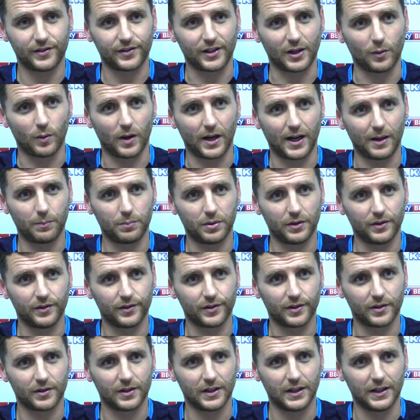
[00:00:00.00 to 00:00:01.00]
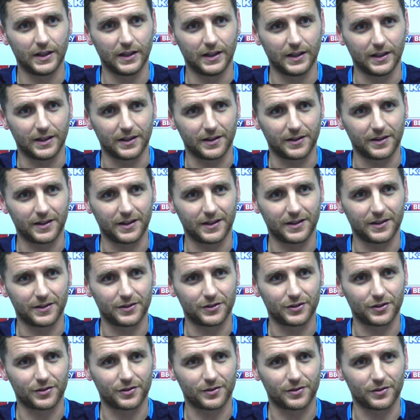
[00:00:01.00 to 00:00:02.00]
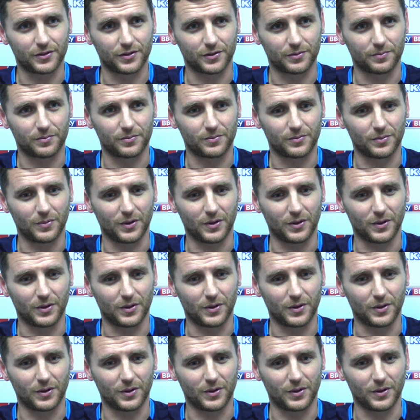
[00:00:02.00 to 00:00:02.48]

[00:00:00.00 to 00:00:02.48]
see what happens, and just